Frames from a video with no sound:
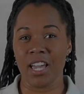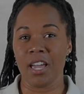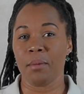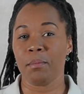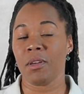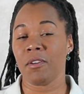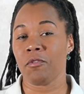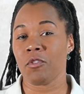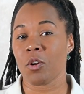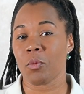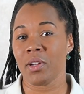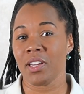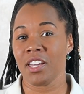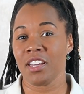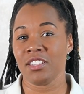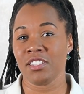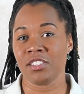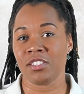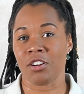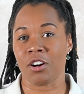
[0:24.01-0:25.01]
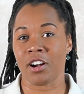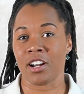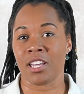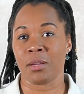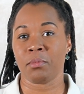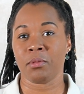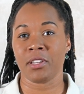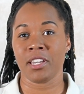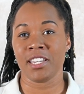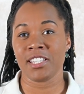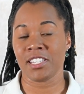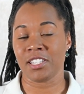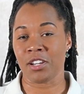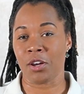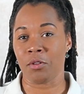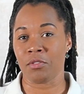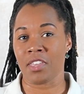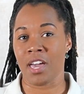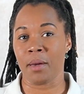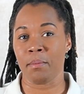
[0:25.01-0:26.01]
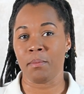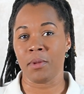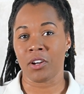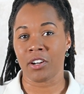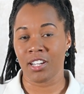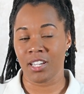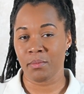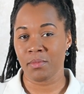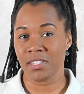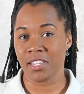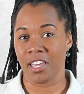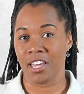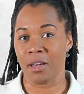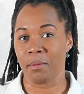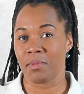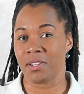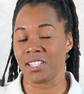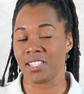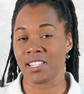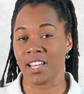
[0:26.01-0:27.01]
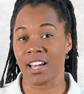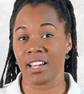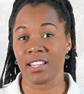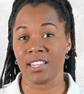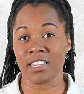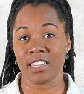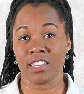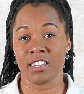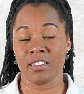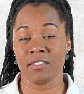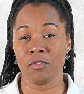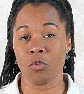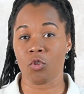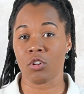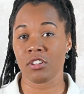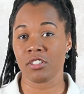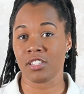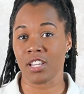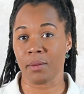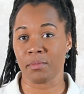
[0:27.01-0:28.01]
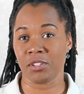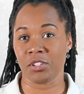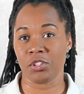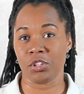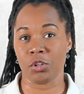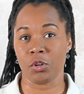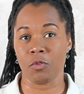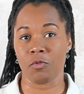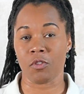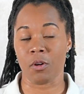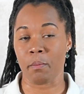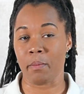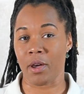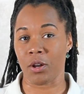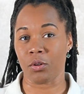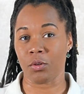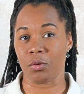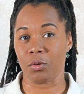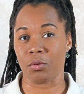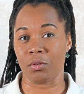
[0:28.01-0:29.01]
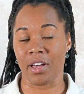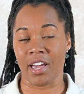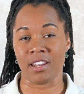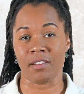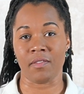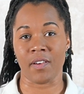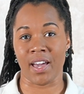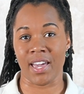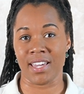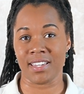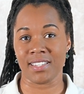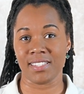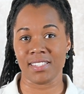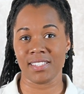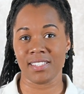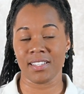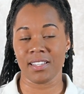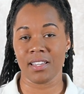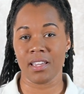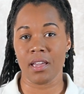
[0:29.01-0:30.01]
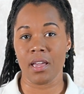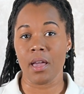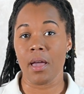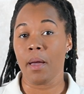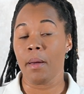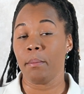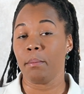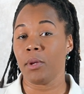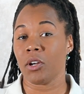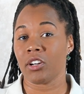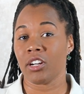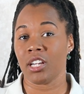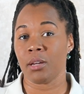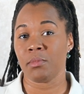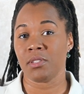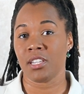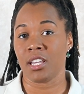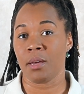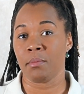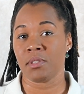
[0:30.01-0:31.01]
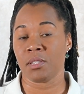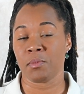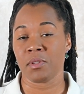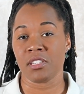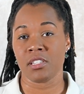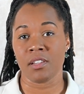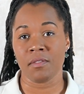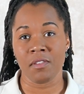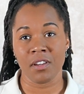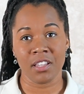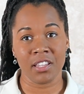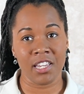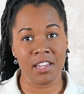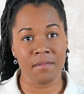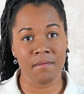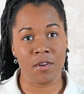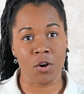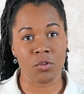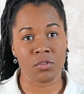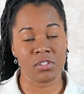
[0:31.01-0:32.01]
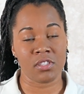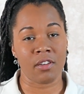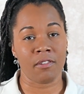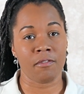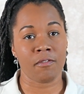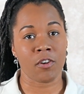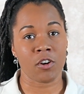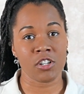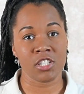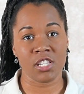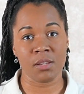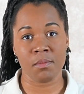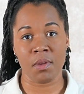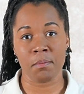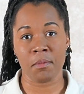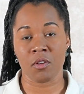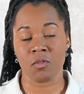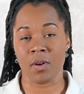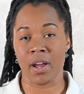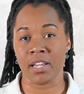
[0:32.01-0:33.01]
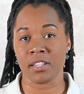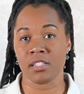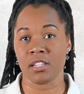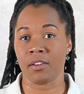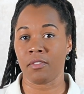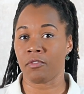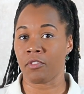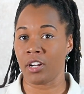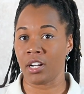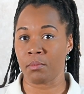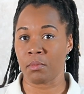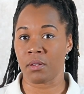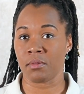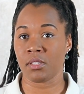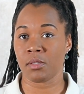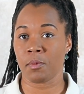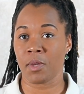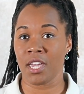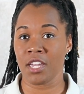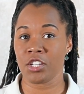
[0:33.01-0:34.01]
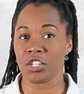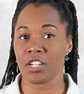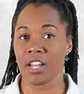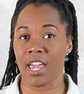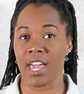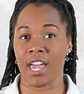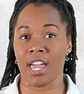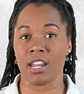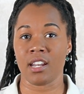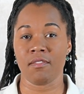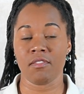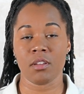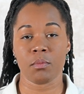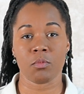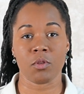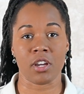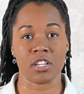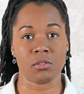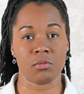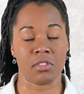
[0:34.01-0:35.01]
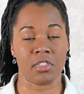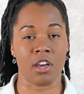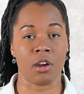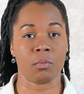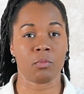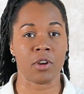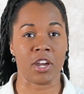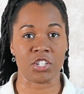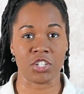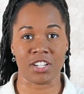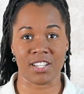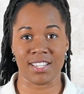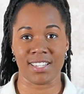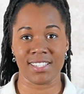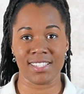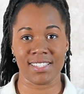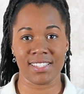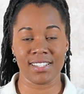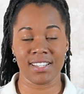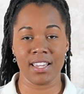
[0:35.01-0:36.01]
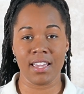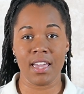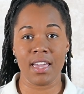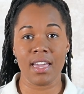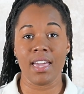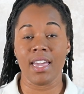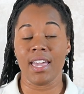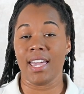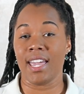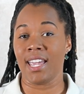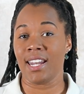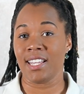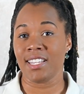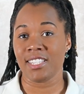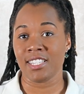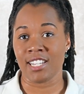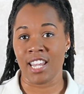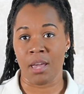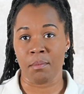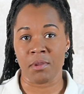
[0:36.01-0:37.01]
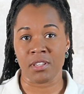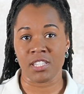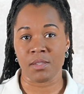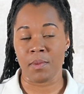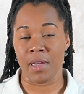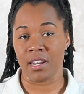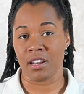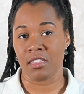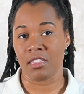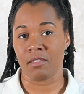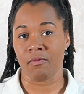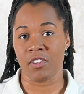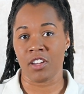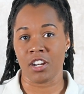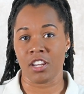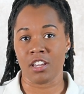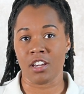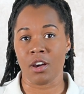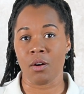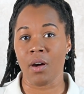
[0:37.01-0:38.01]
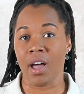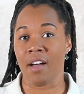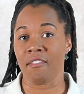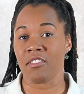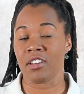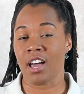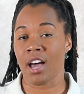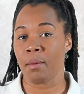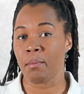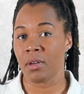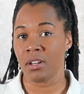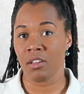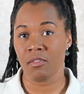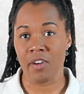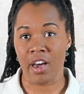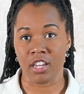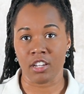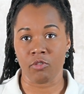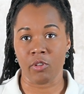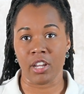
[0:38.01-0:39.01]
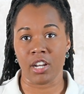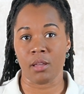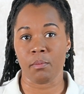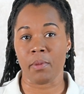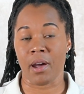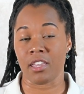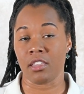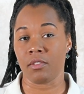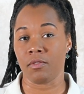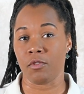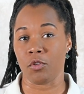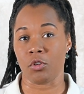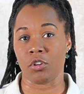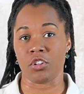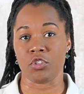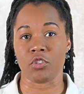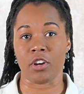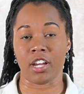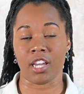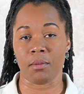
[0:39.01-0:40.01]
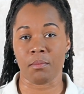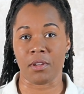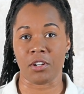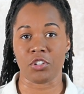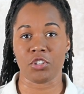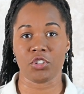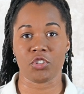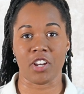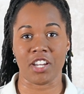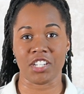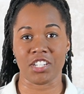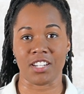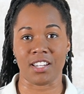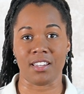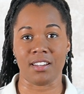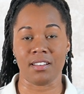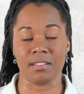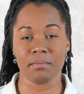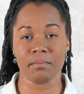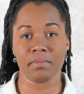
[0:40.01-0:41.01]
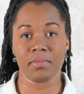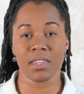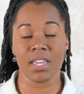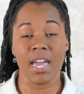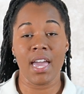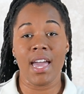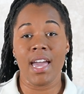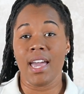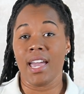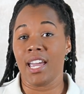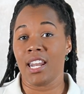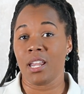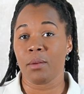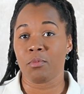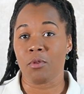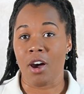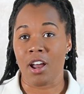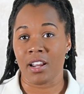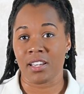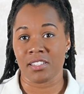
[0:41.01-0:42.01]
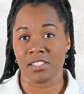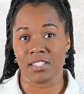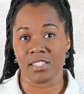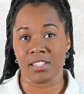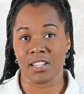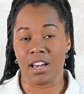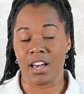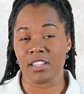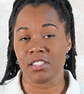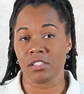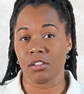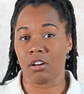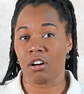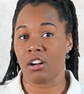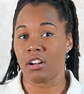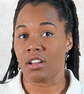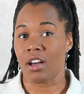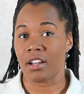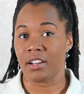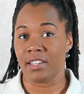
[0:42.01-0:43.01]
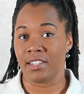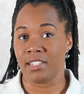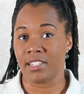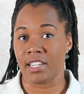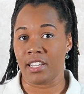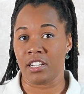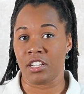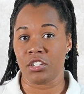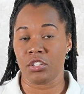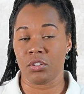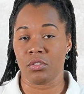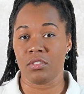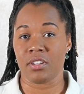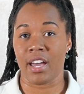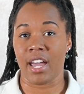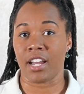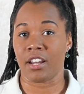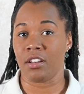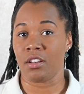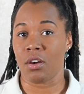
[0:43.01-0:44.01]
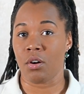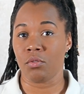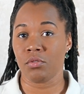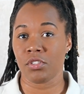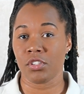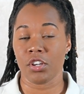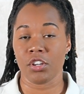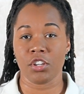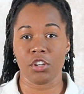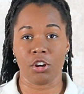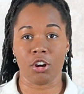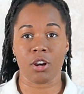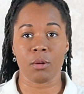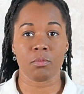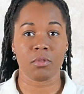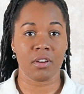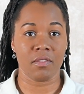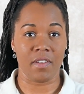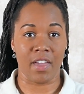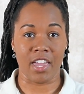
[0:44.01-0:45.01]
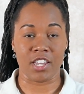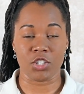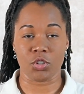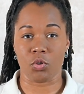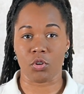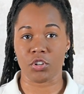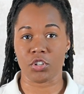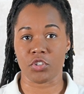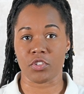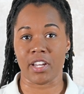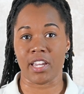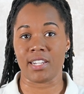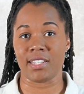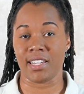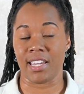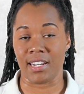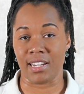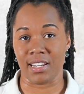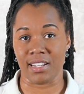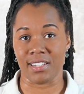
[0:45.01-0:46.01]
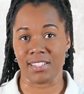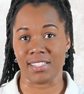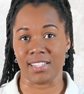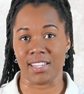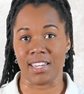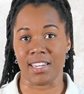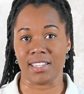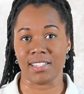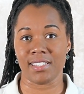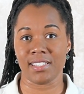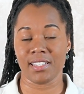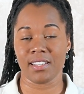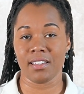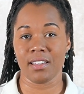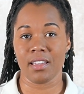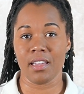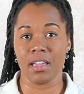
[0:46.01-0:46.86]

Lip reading: Before we get started, please note that Miriam's Hemp does not give or substitute for medical advice. Miriam's Hemp specifically invokes the First Amendment rights of freedom of speech and of the press without prejudice. Any statements made in the video have not been evaluated by the Food and Drug Administration. Any products discussed are not intended to diagnose, cure, prevent, or treat any disease.